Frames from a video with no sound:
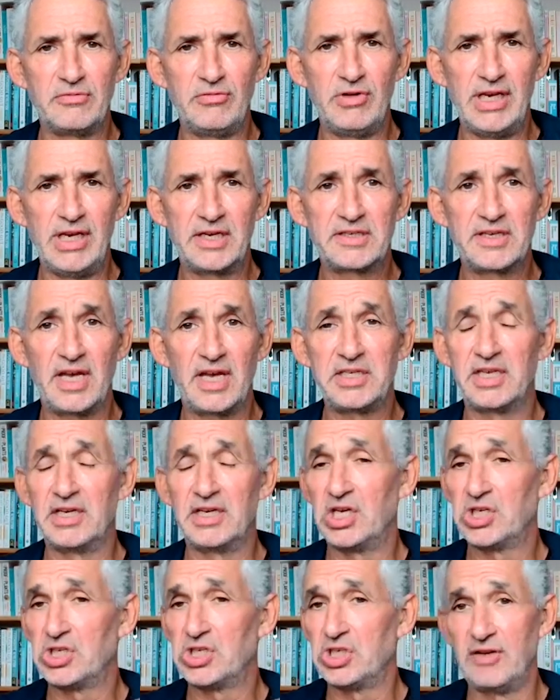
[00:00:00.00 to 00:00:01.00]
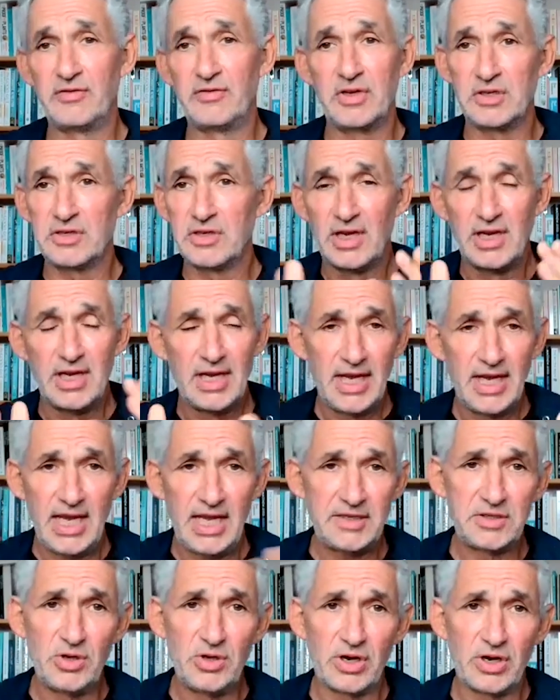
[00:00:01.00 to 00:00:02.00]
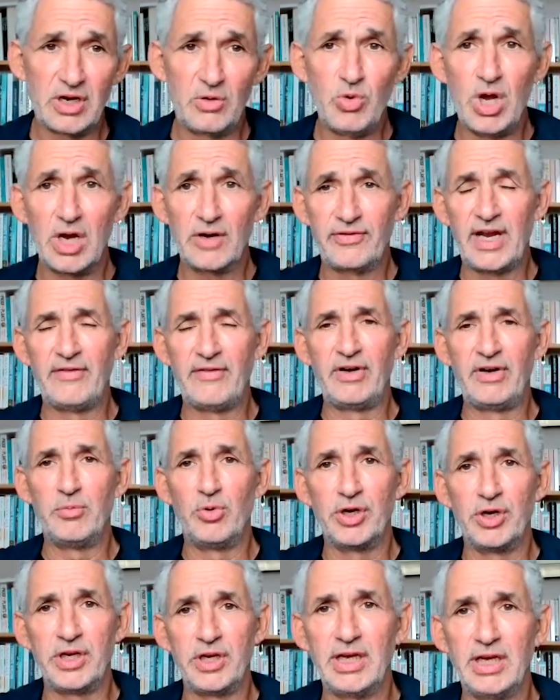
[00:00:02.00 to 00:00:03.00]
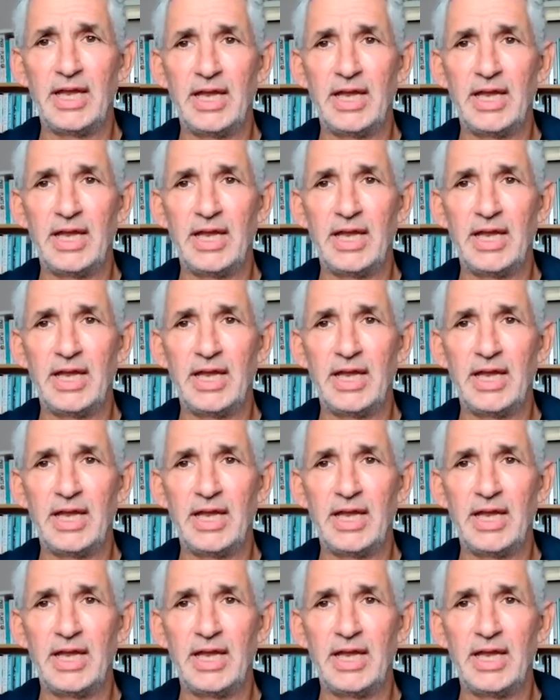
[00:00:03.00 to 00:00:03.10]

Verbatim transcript: a really exciting initiative because it's not going to work for everybody.